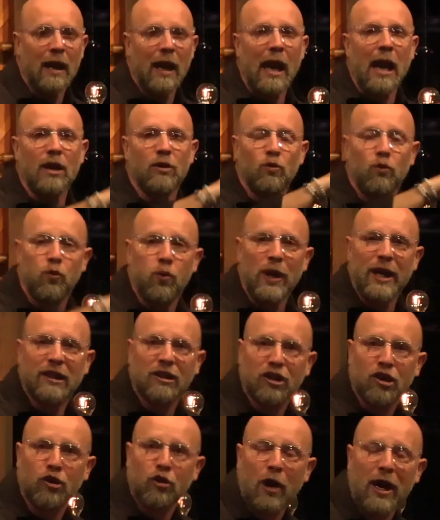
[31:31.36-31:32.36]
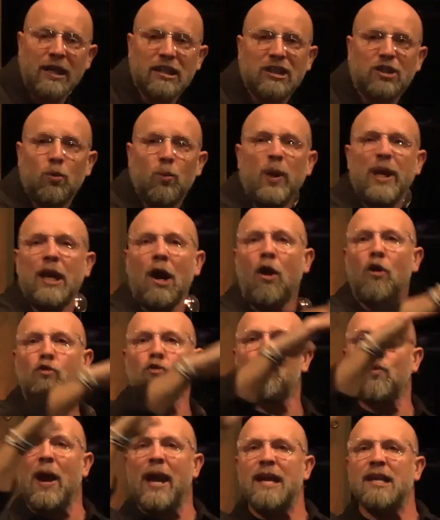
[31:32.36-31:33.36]
And with Christ, we are
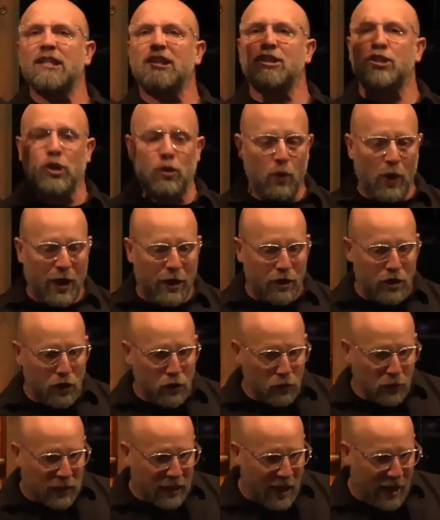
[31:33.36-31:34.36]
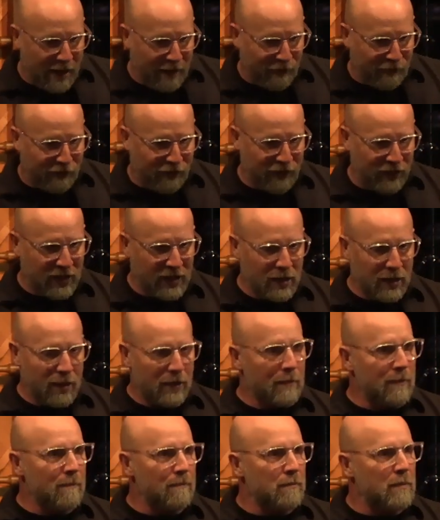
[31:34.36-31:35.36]
raised to a new life
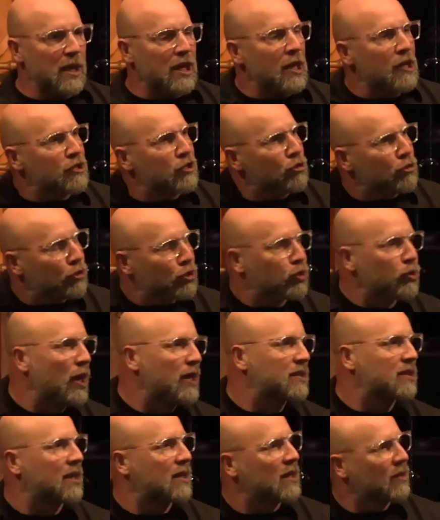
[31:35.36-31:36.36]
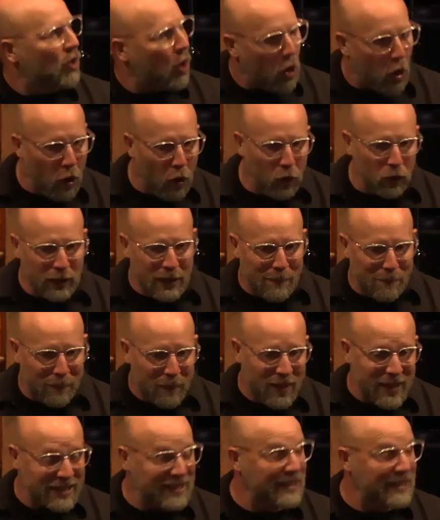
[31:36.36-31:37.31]
because you trusted in the